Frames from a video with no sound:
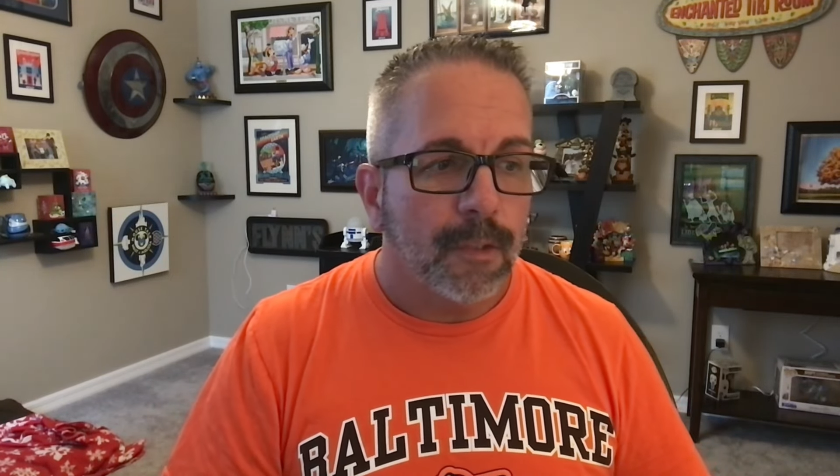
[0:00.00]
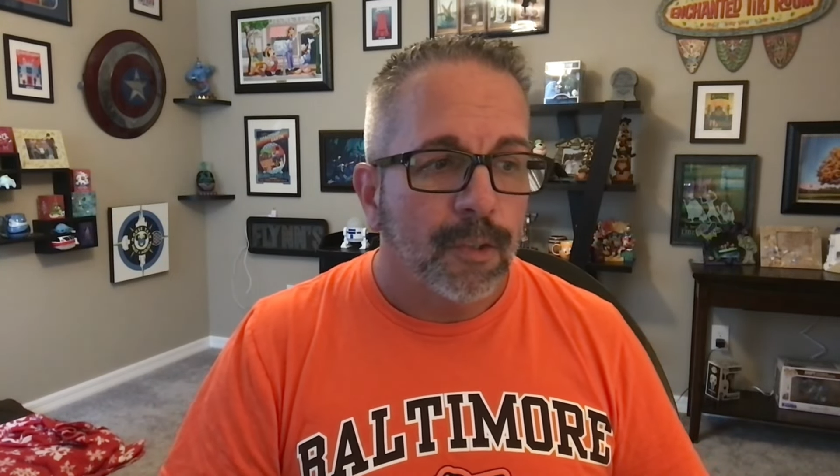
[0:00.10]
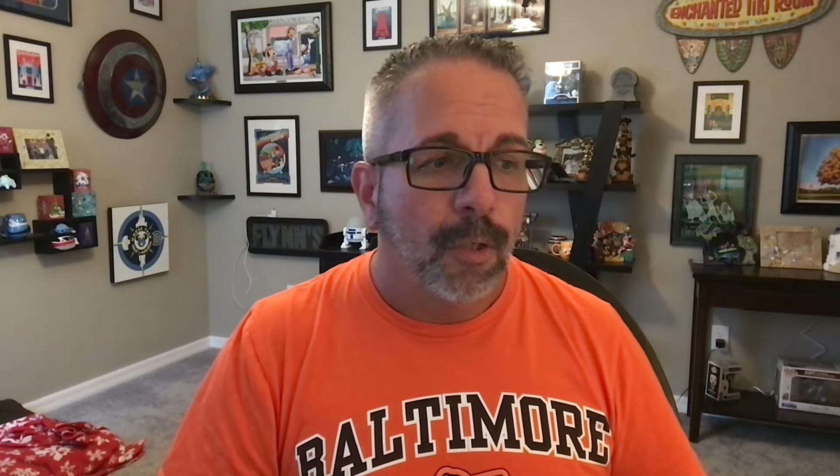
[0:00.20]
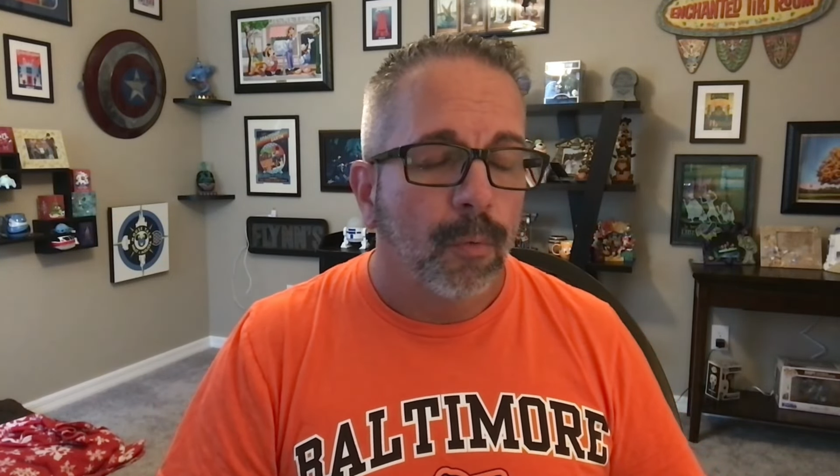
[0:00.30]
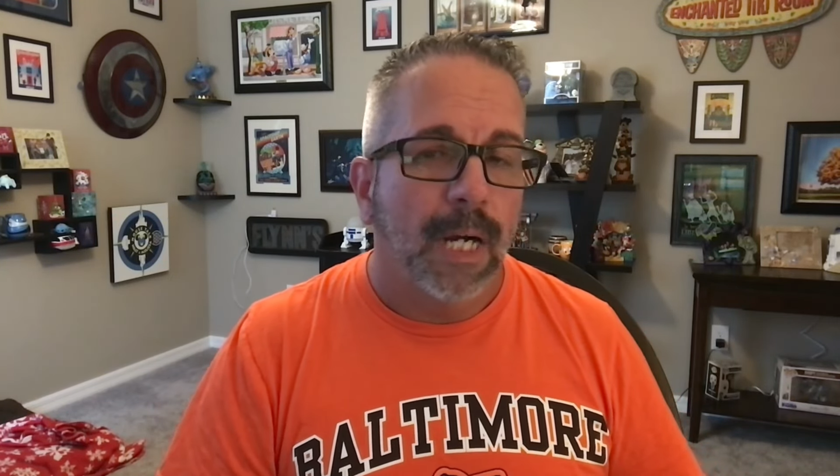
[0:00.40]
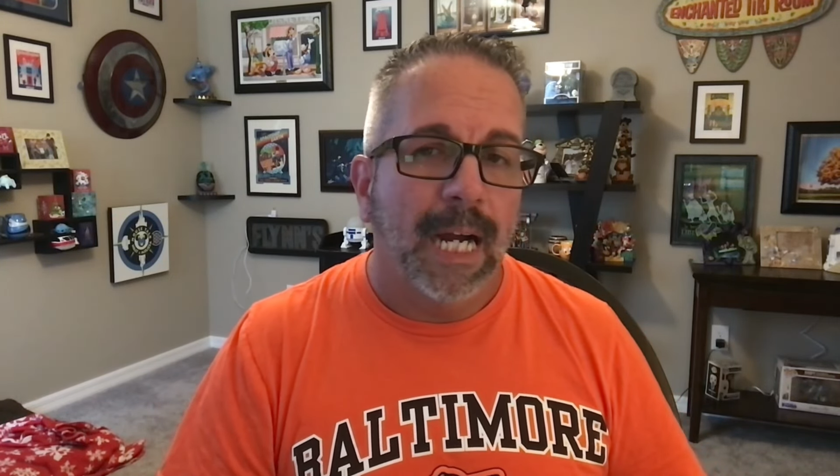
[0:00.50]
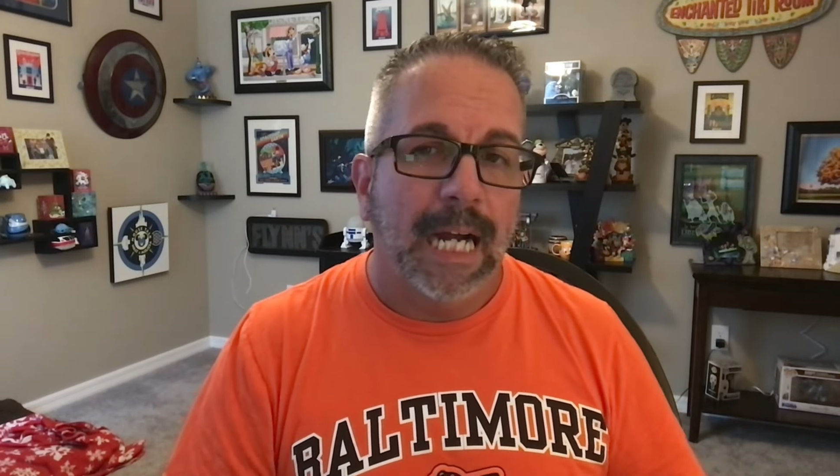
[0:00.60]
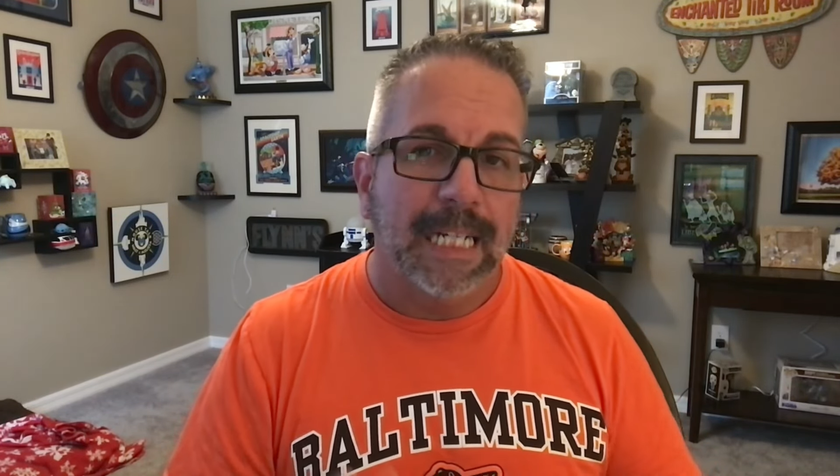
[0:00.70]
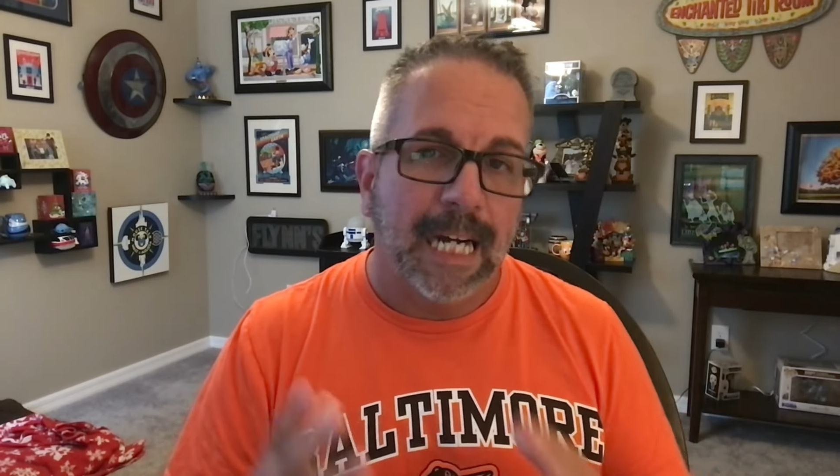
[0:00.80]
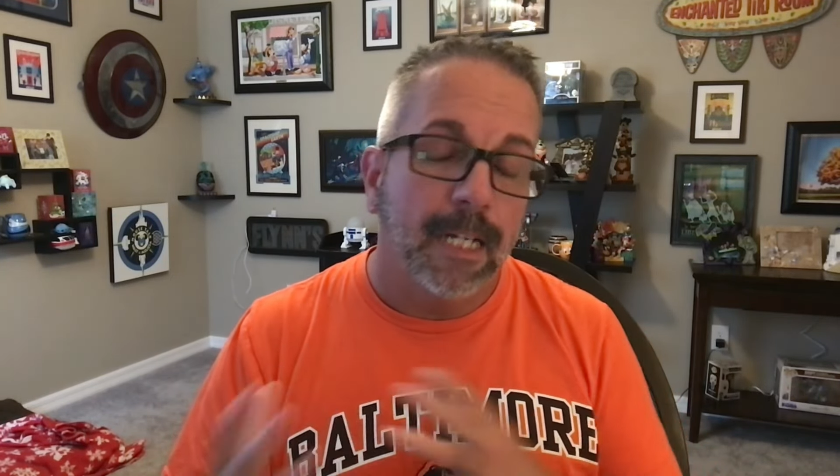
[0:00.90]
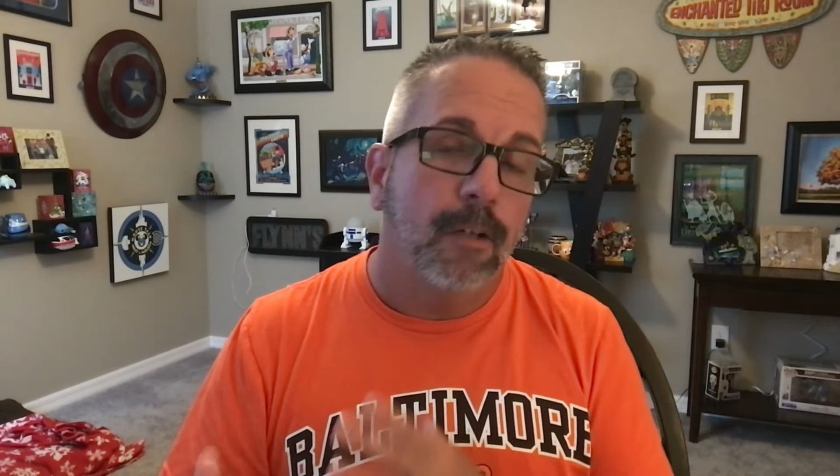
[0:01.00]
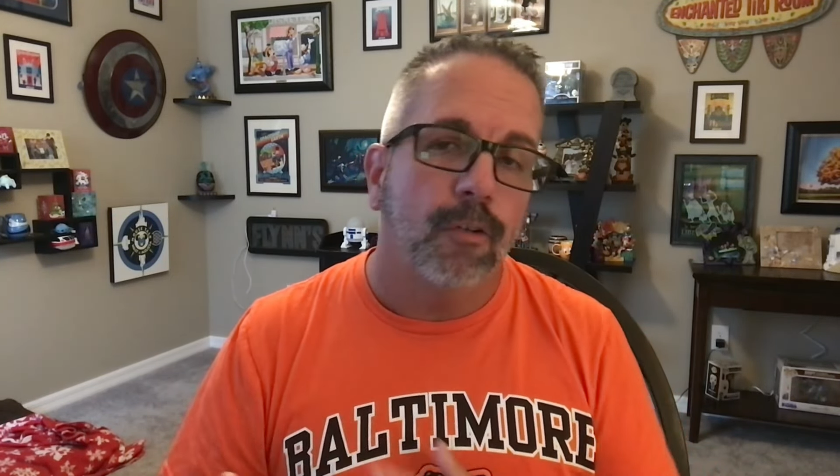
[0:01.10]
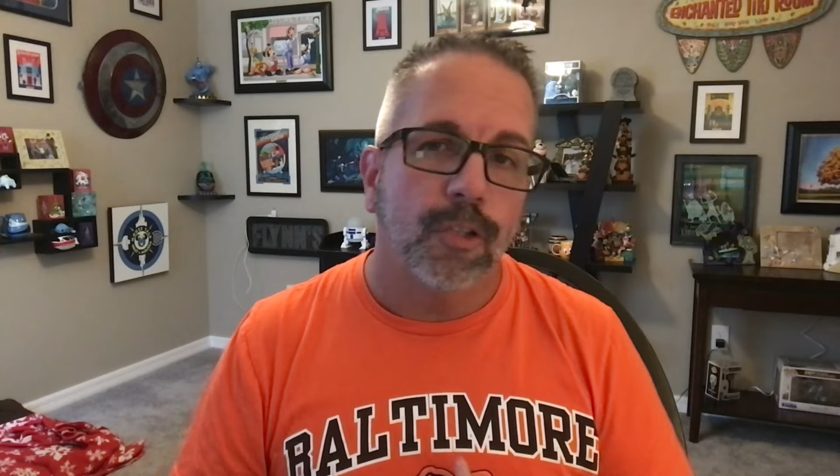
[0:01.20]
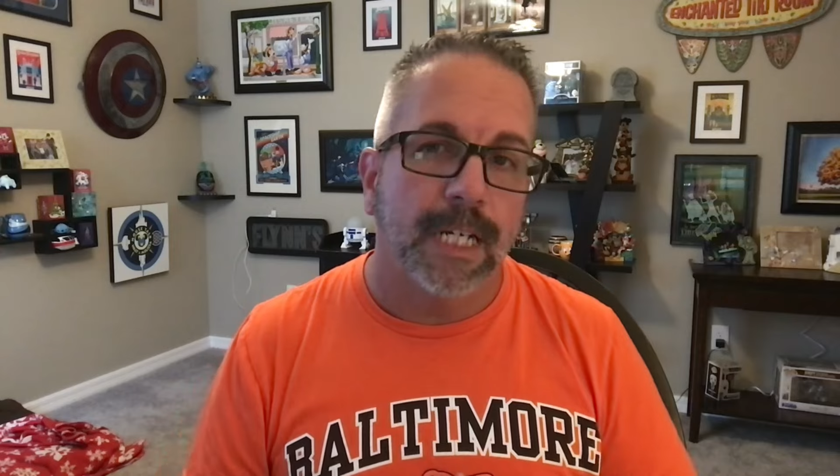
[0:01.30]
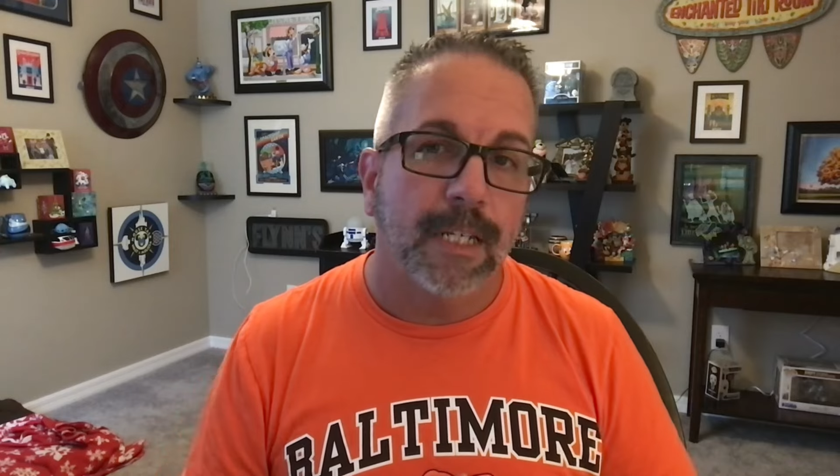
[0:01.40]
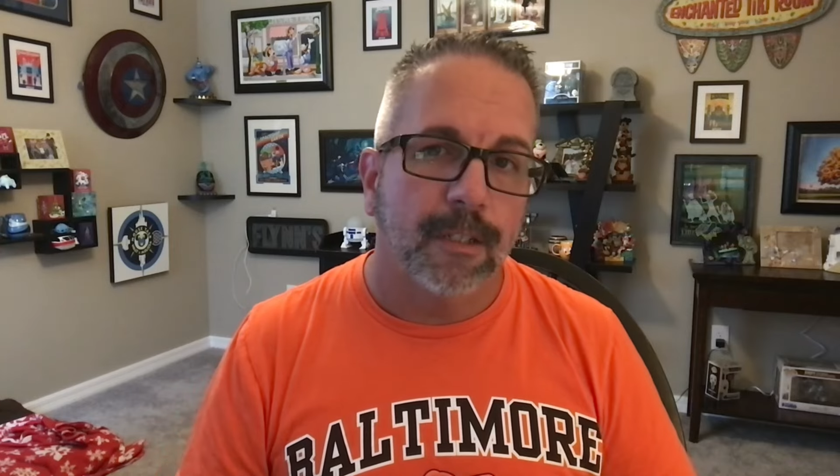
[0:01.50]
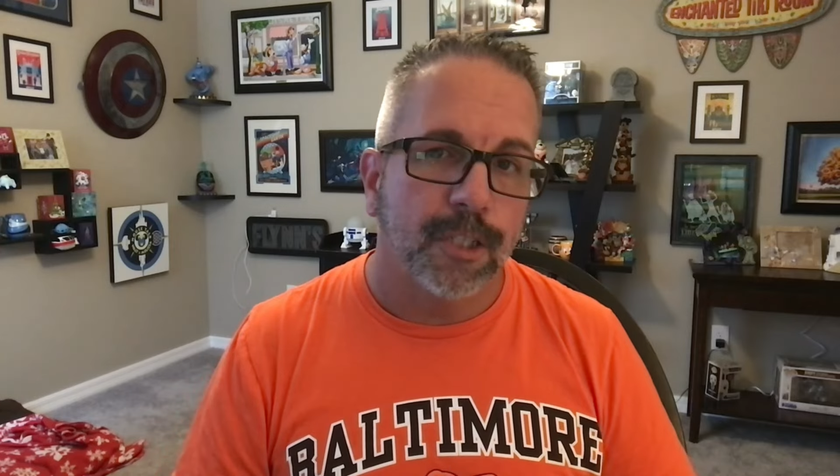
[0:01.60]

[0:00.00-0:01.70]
so I kind of understand